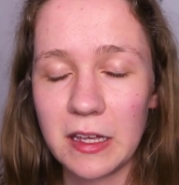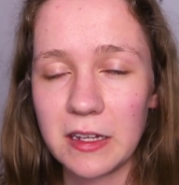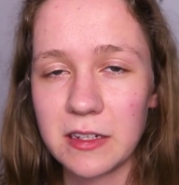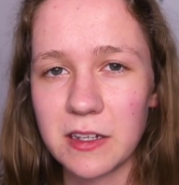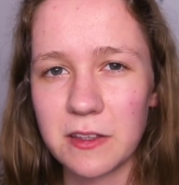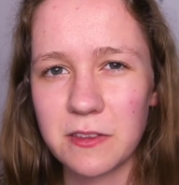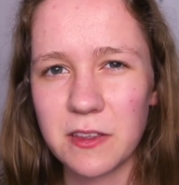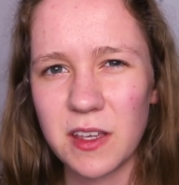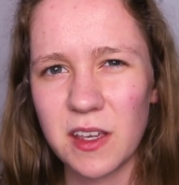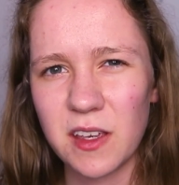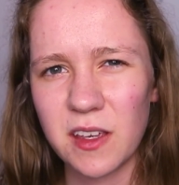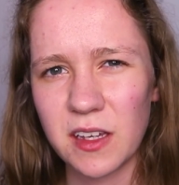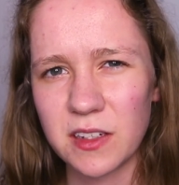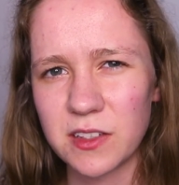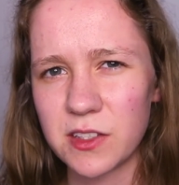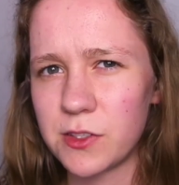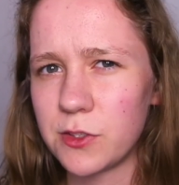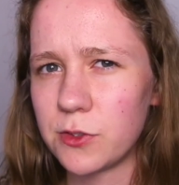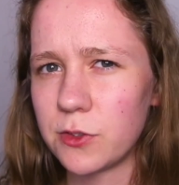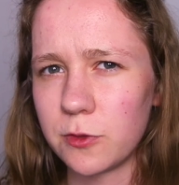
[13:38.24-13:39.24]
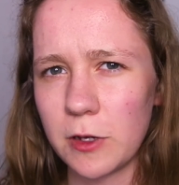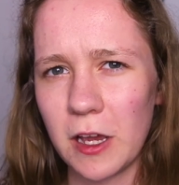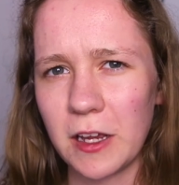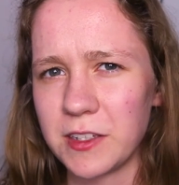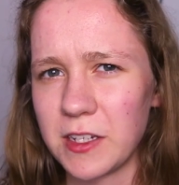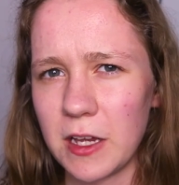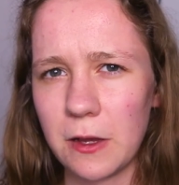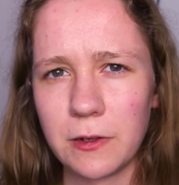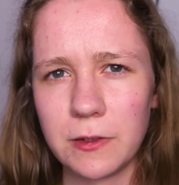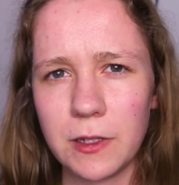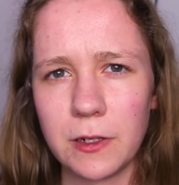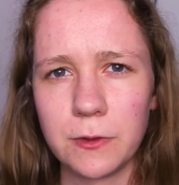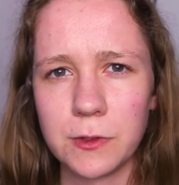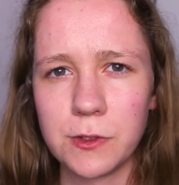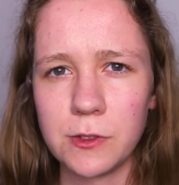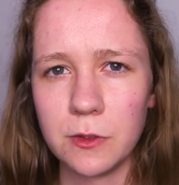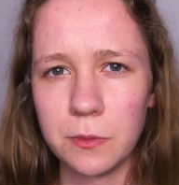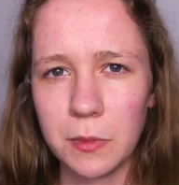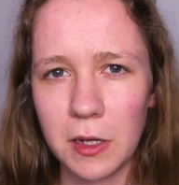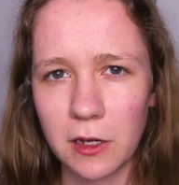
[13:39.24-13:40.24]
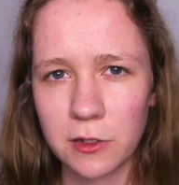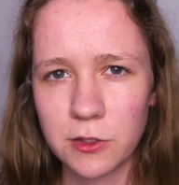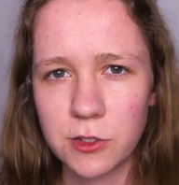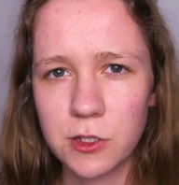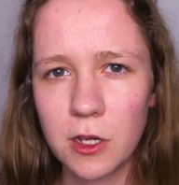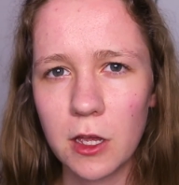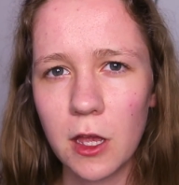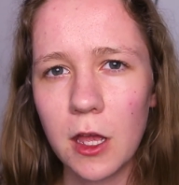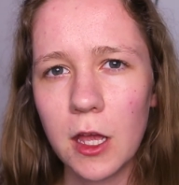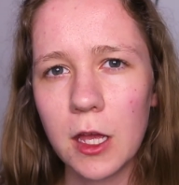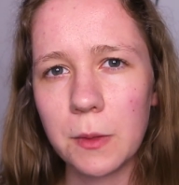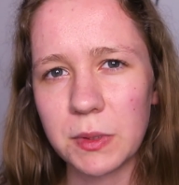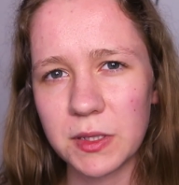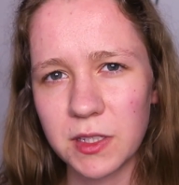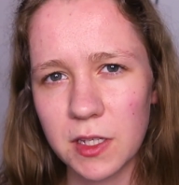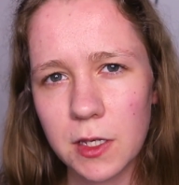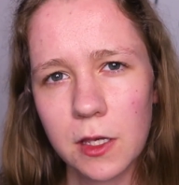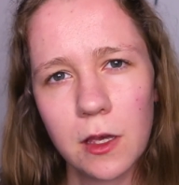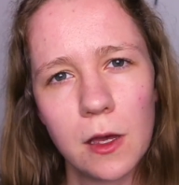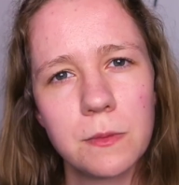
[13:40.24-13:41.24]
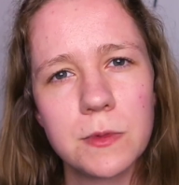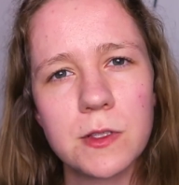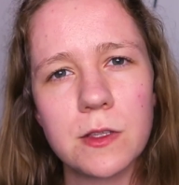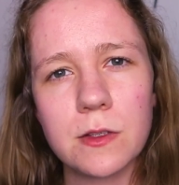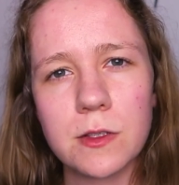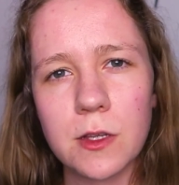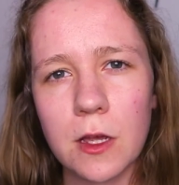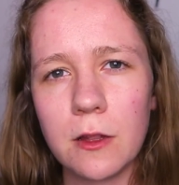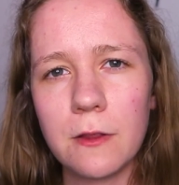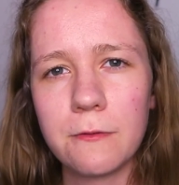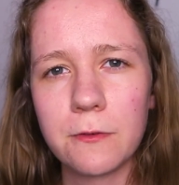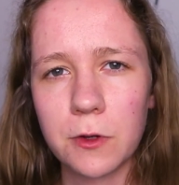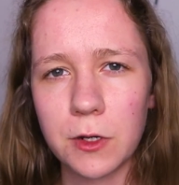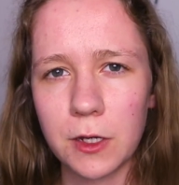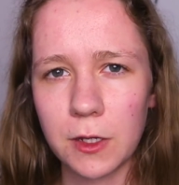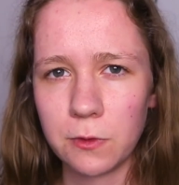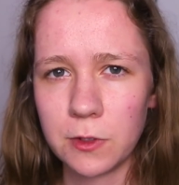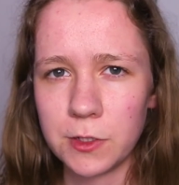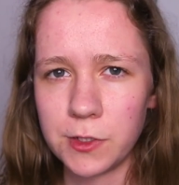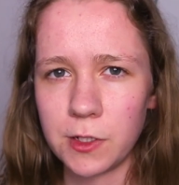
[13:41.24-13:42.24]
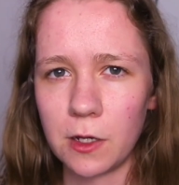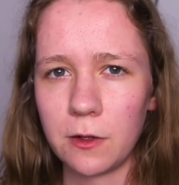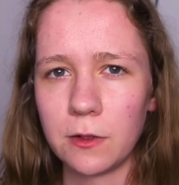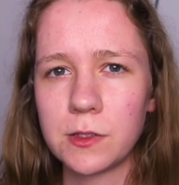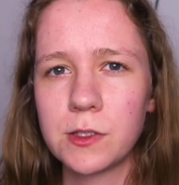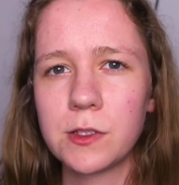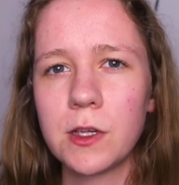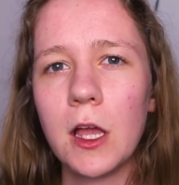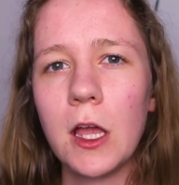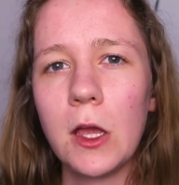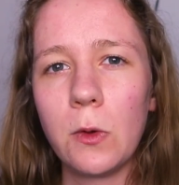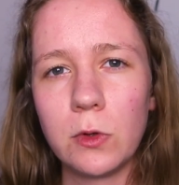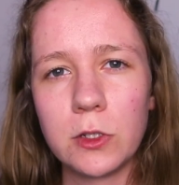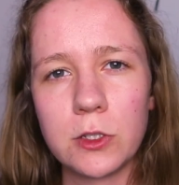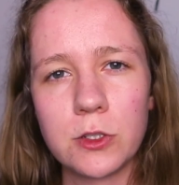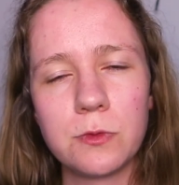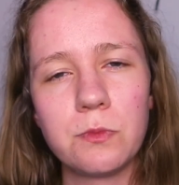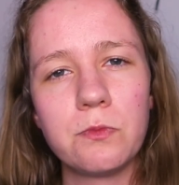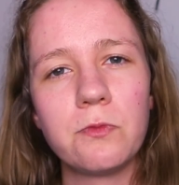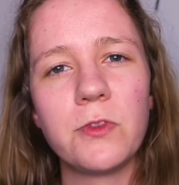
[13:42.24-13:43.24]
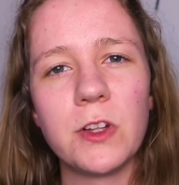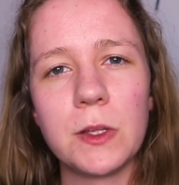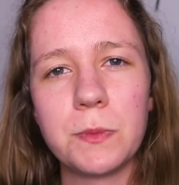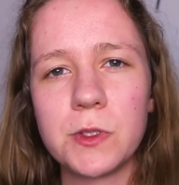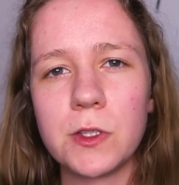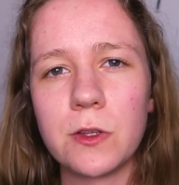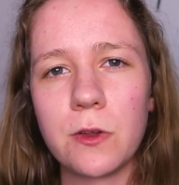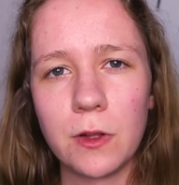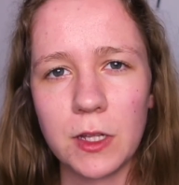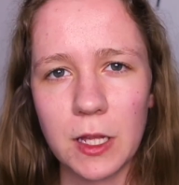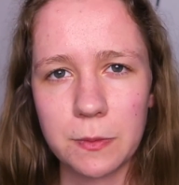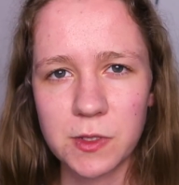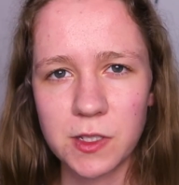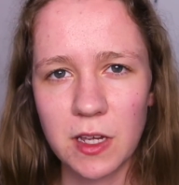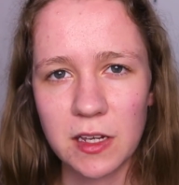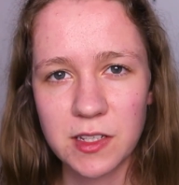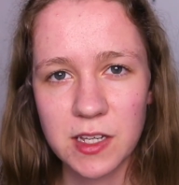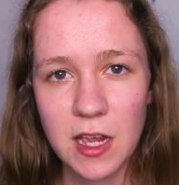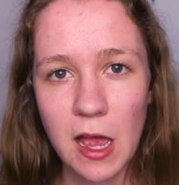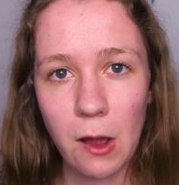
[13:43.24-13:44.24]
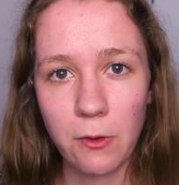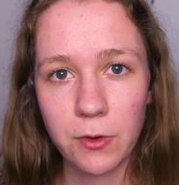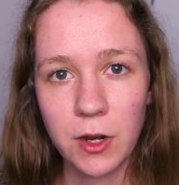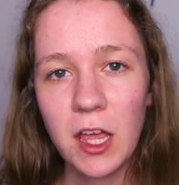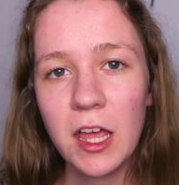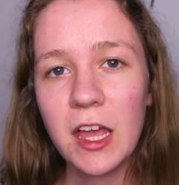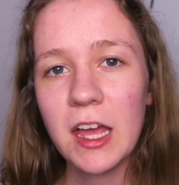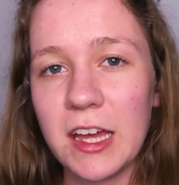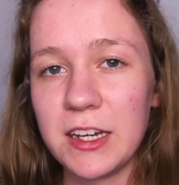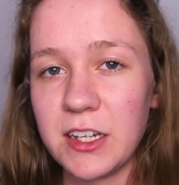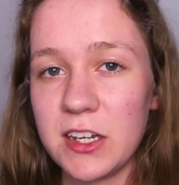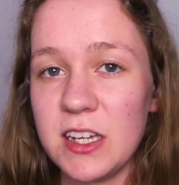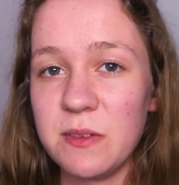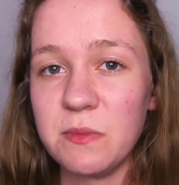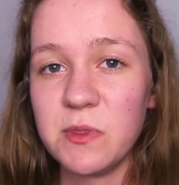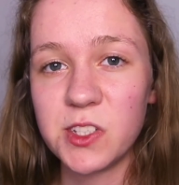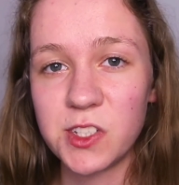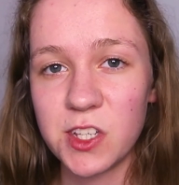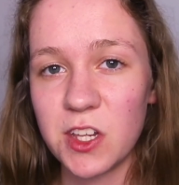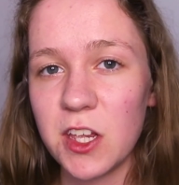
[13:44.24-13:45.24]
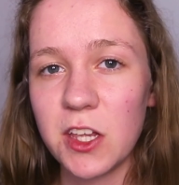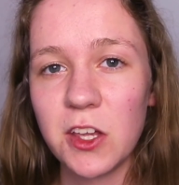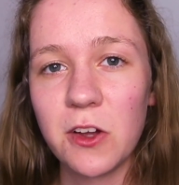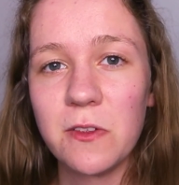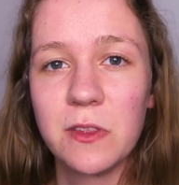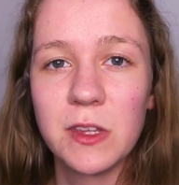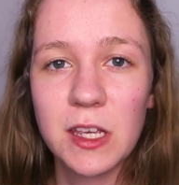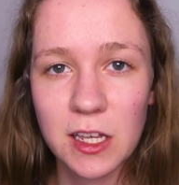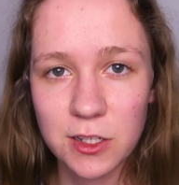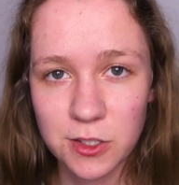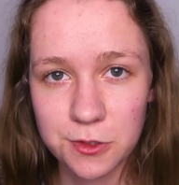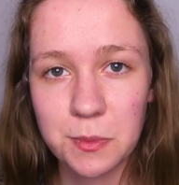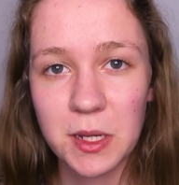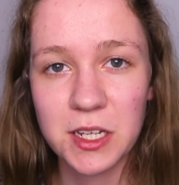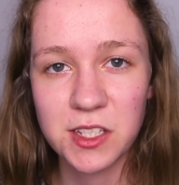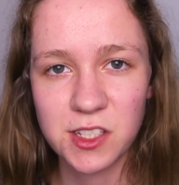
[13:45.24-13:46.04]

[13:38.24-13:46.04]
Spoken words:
and I think it gets dragged out a little too much. But then comes the televoting result, which flips it all upside down, and I am sitting on the edge of my